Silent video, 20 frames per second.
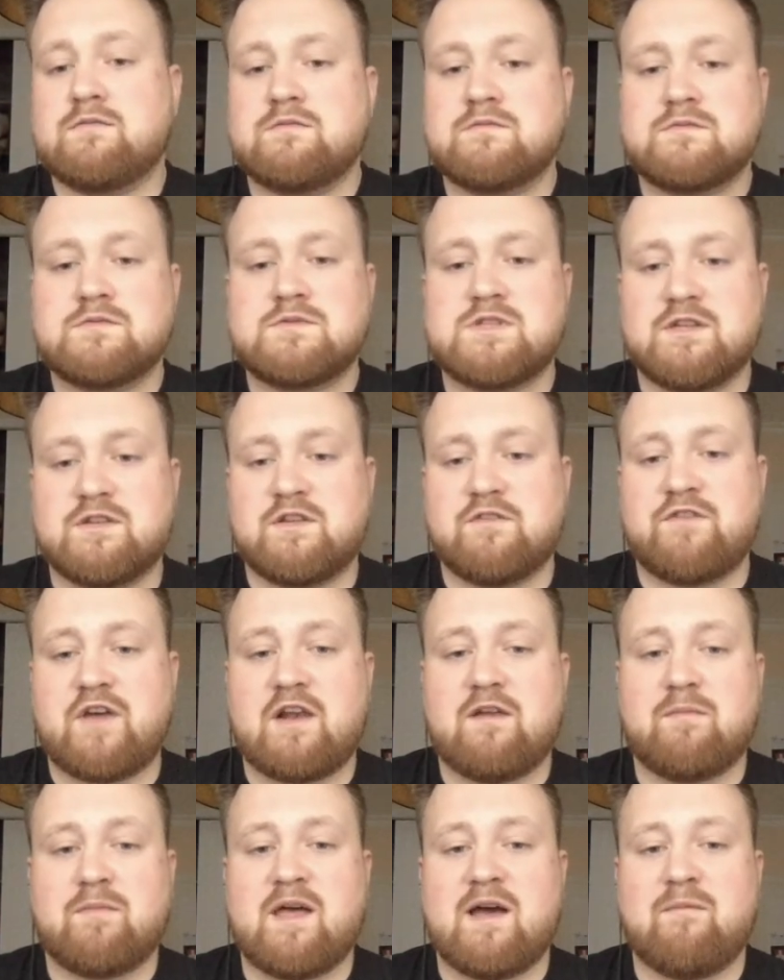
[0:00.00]
to
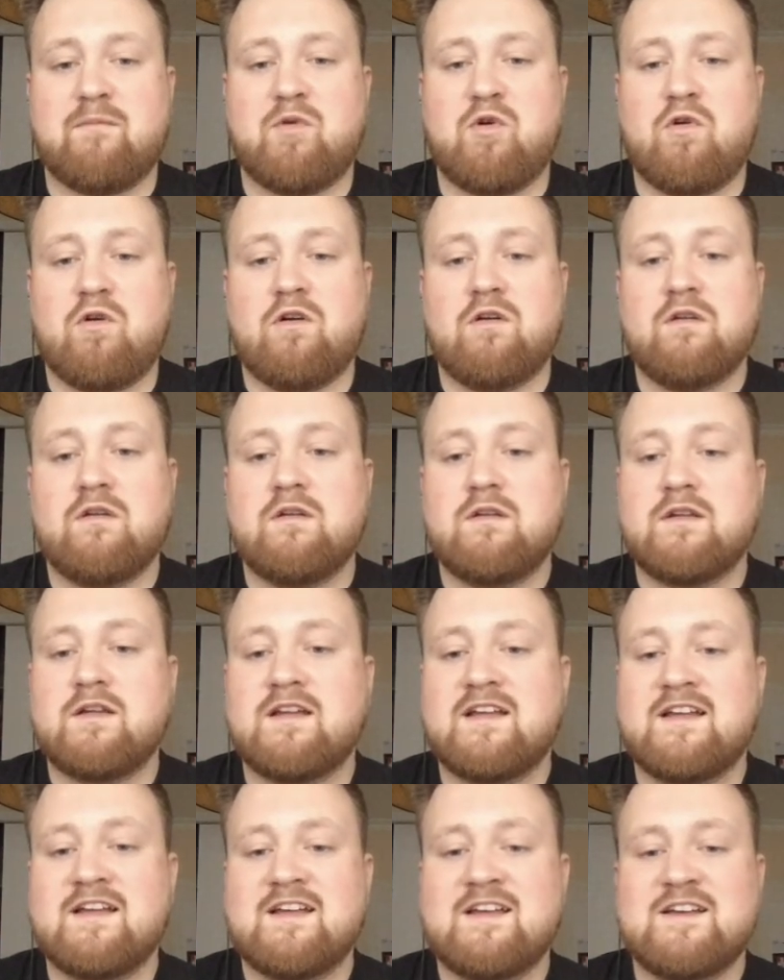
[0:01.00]
develop that more.
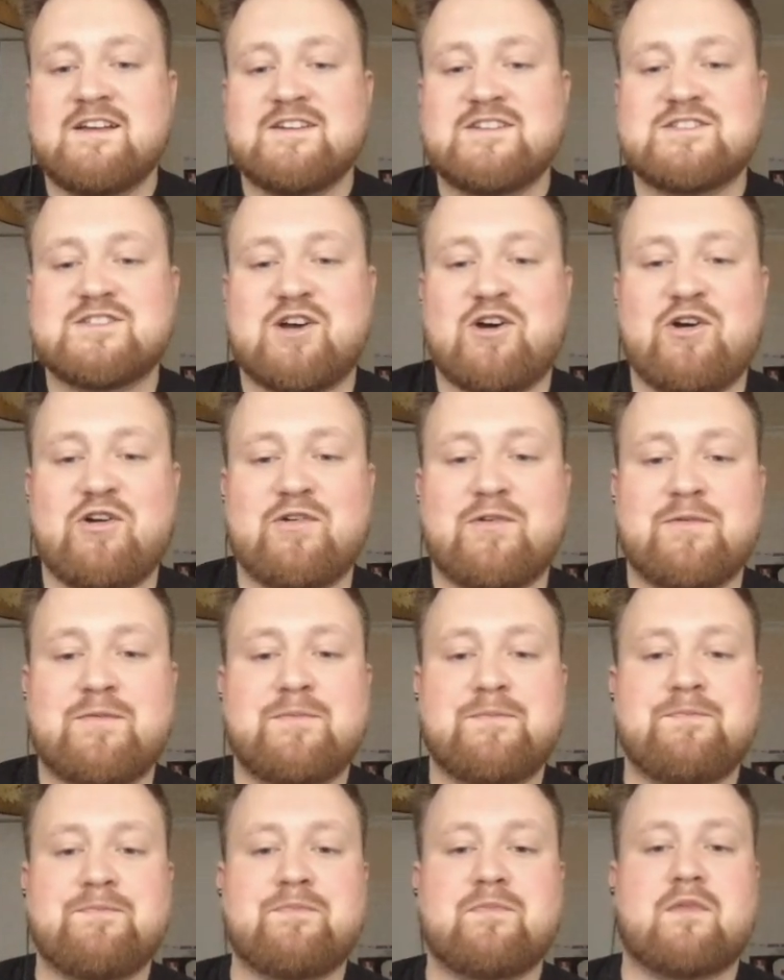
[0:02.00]
So
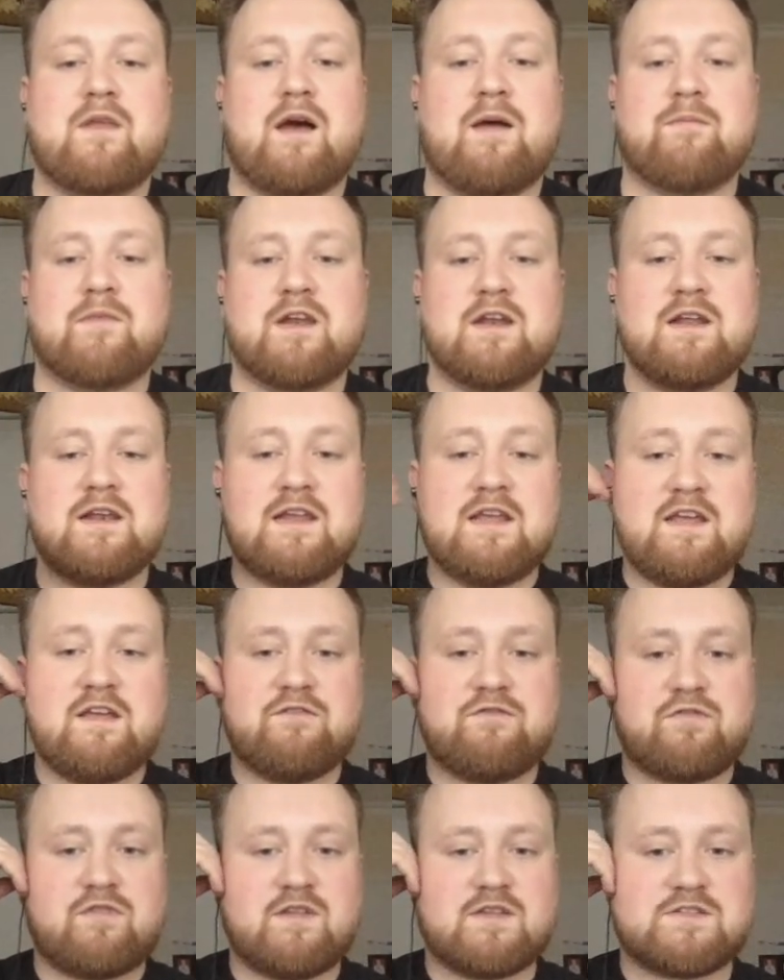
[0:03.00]
I'm gonna
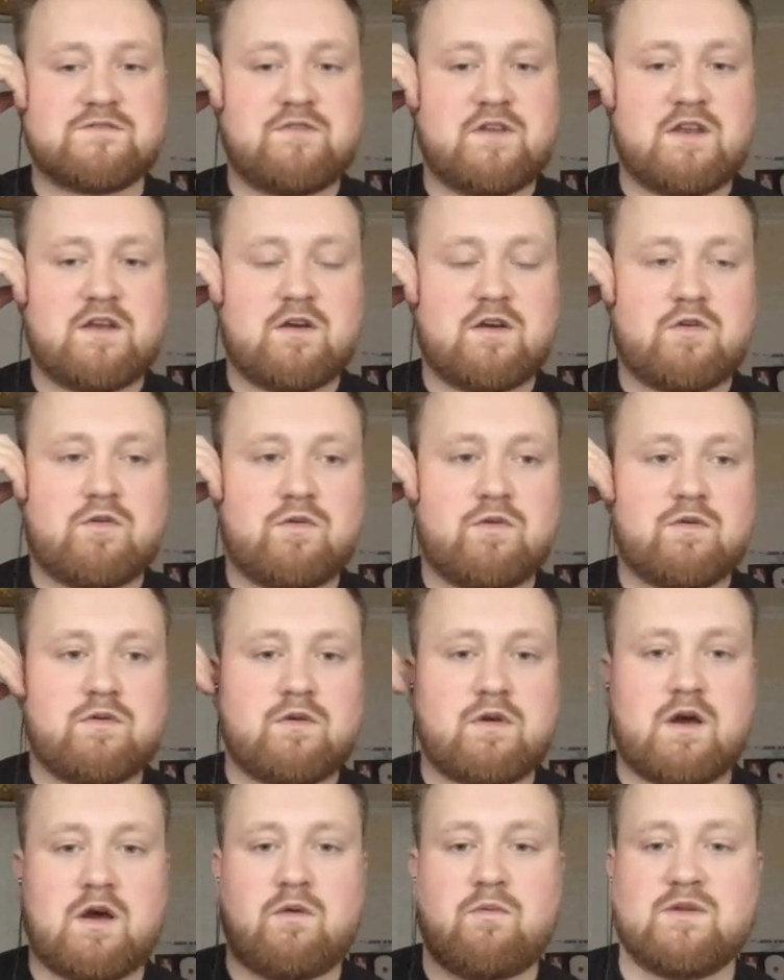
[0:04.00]
leave this video
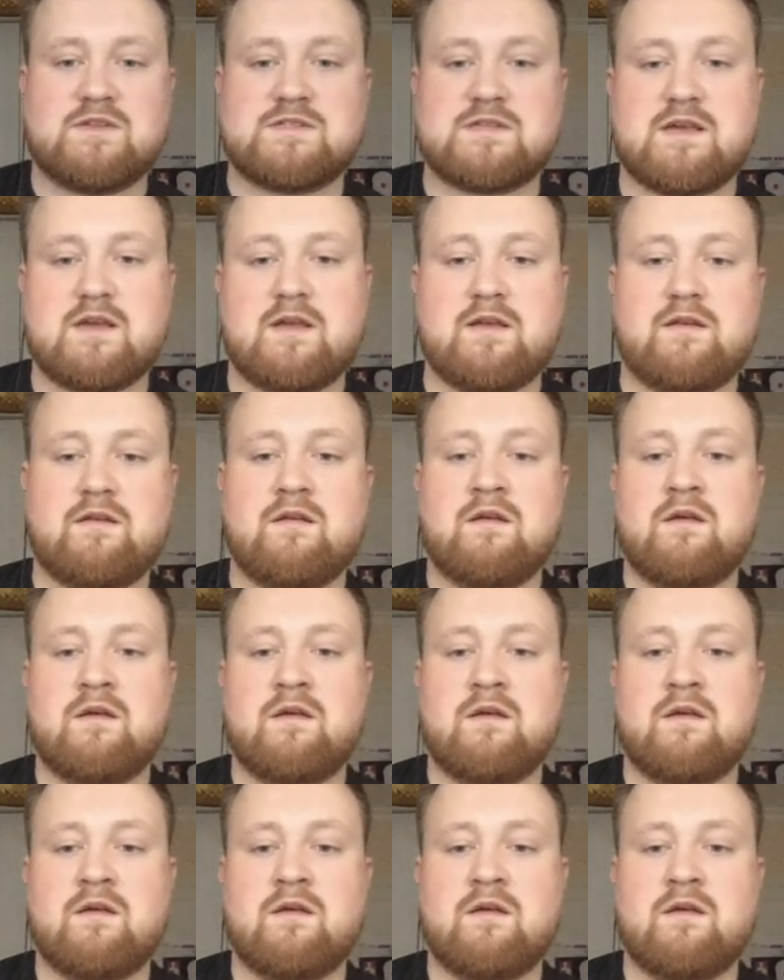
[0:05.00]
once again.